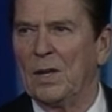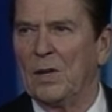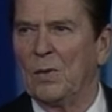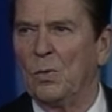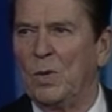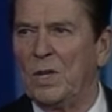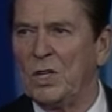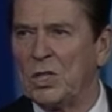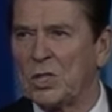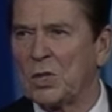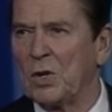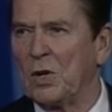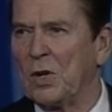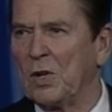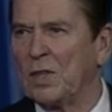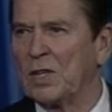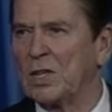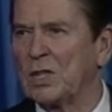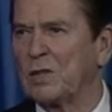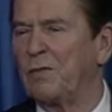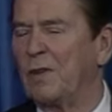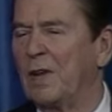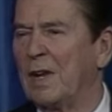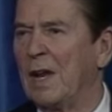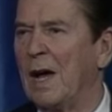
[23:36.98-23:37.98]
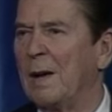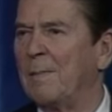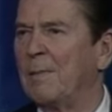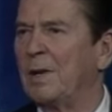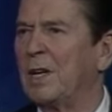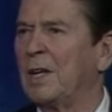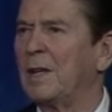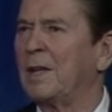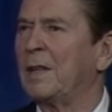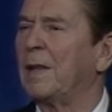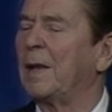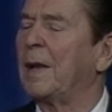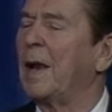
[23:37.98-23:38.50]
We saw this
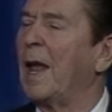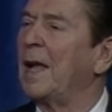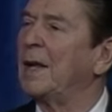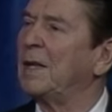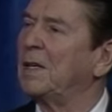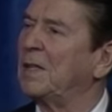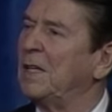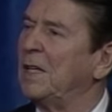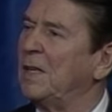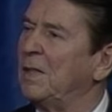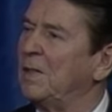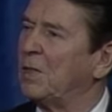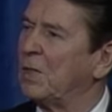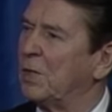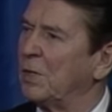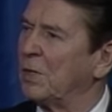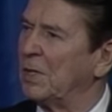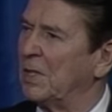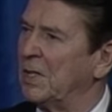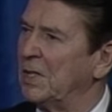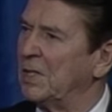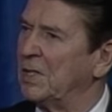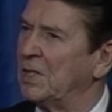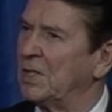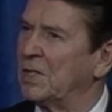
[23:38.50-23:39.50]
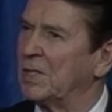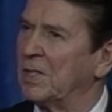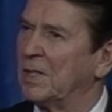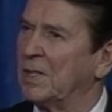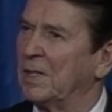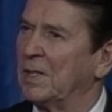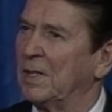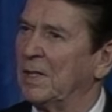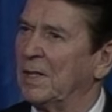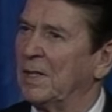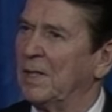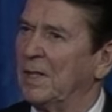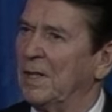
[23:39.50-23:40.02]
phenomenon in the nineteen thirties.
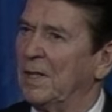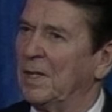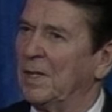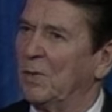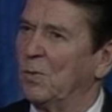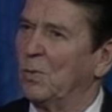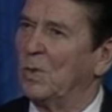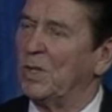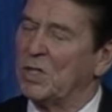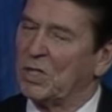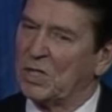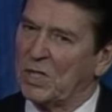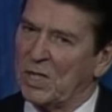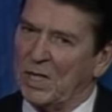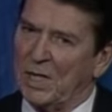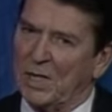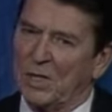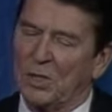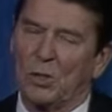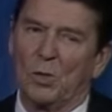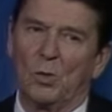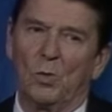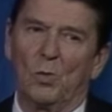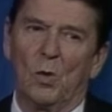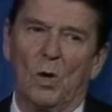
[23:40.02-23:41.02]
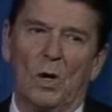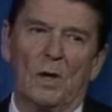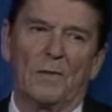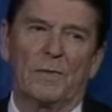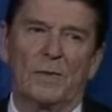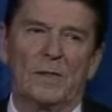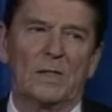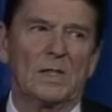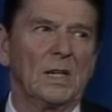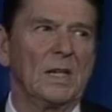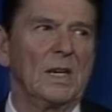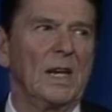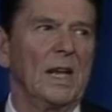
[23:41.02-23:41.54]
We see it too
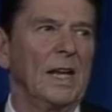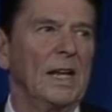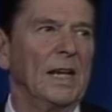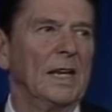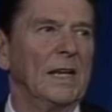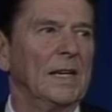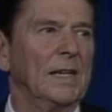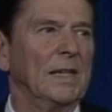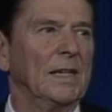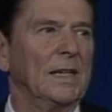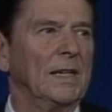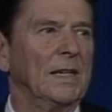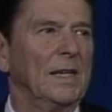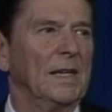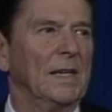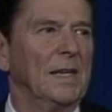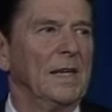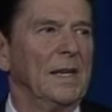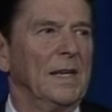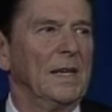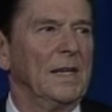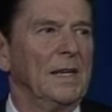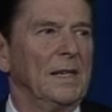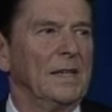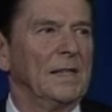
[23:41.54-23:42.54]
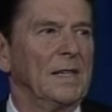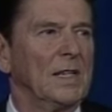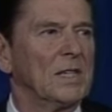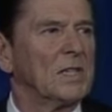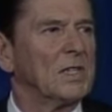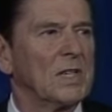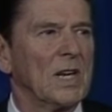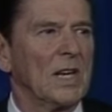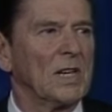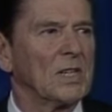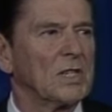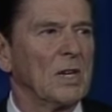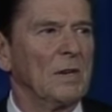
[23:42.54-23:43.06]
often today. This
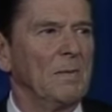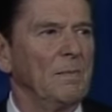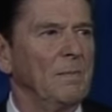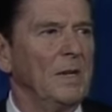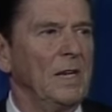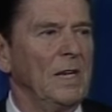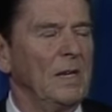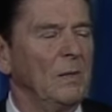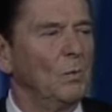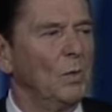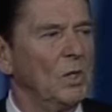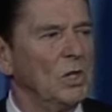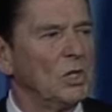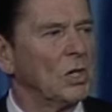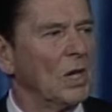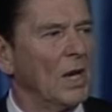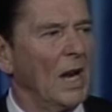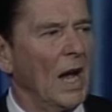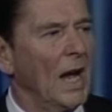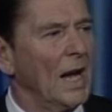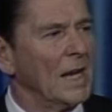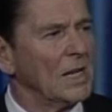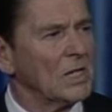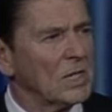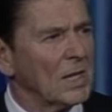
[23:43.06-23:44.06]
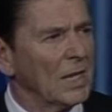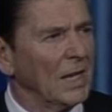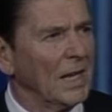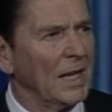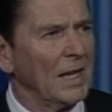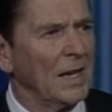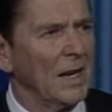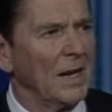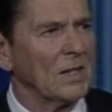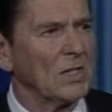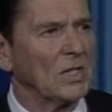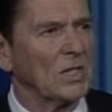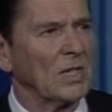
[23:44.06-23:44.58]
doesn't mean we should isolate
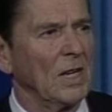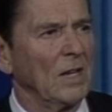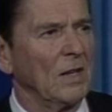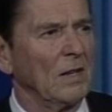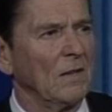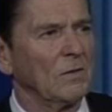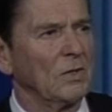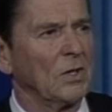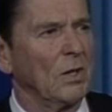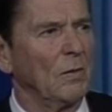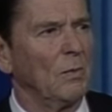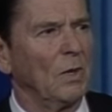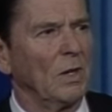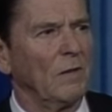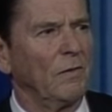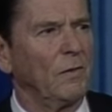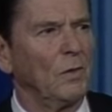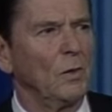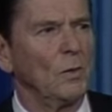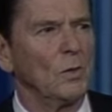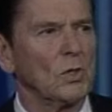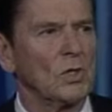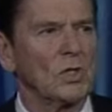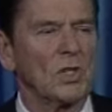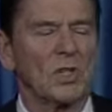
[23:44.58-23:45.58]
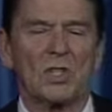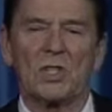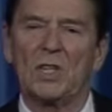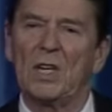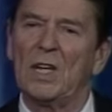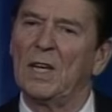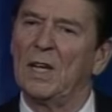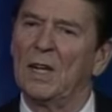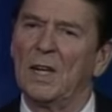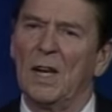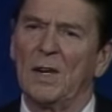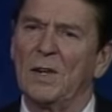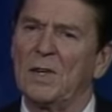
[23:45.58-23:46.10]
ourselves and refuse to
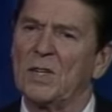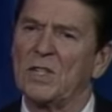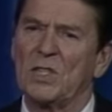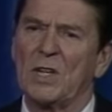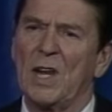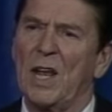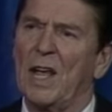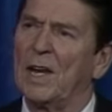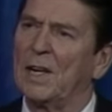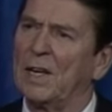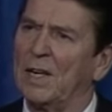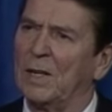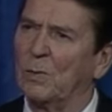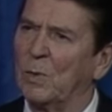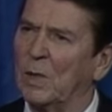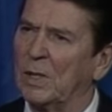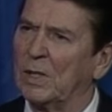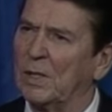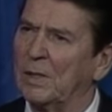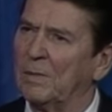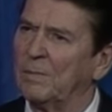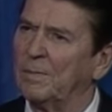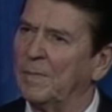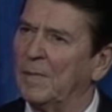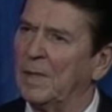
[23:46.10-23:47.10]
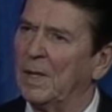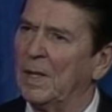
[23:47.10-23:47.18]
seek an understanding with them.